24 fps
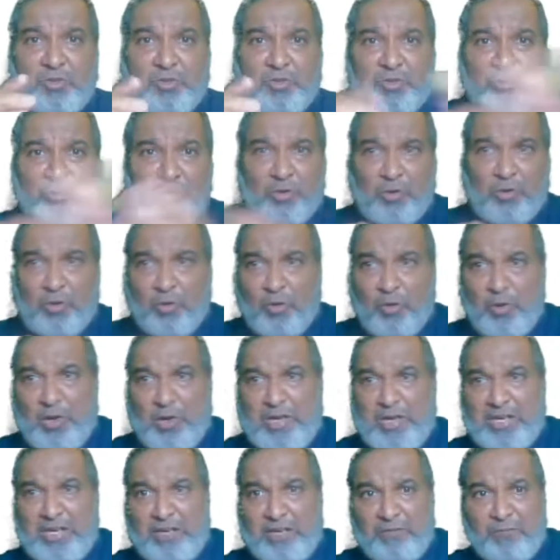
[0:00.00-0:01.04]
So
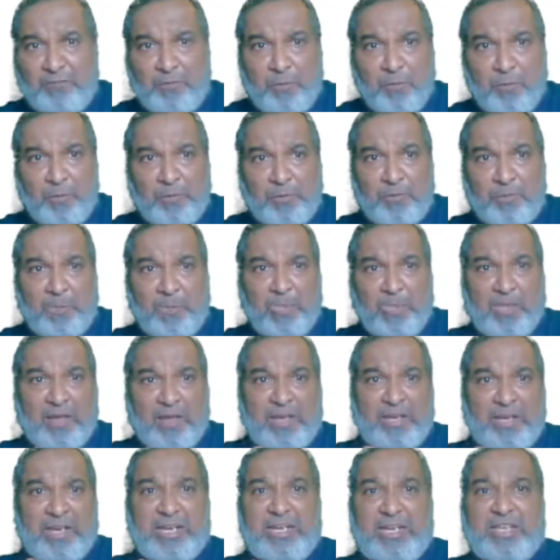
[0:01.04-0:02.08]
overturn fold.
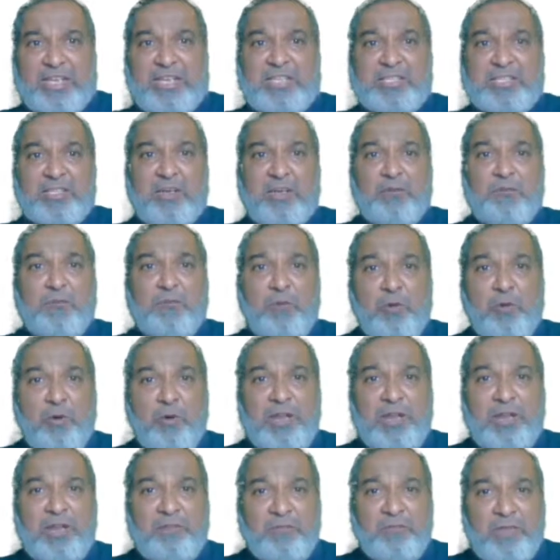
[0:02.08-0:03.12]
It is the
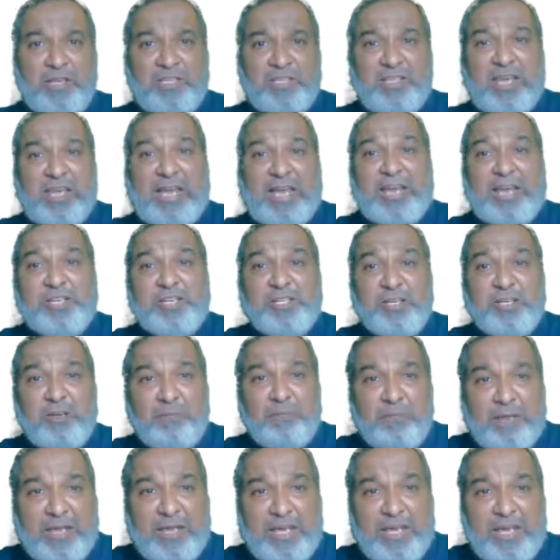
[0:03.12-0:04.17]
fold in which the axial
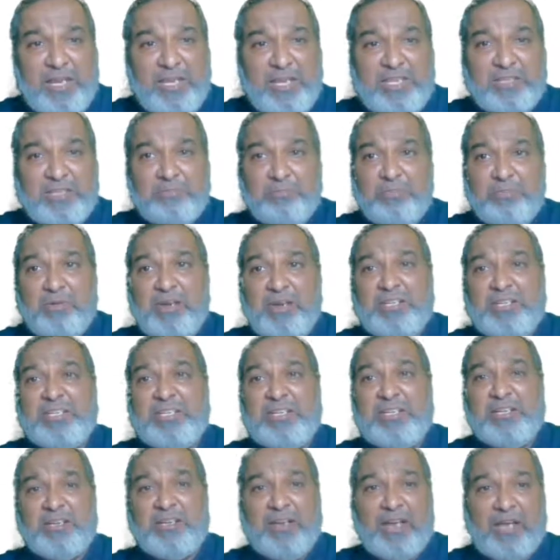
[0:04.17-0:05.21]
plane is much
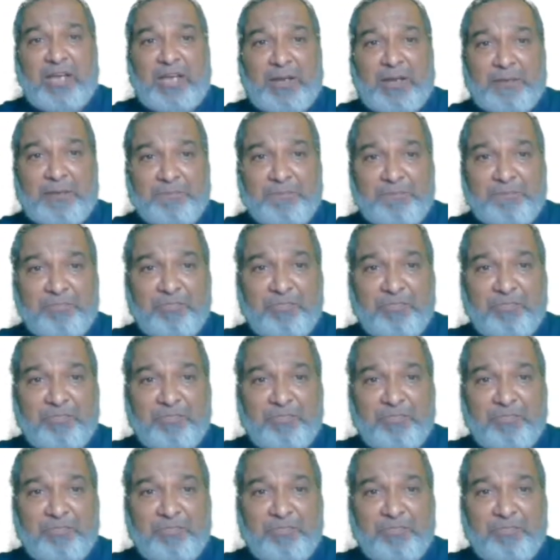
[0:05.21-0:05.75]
inclined.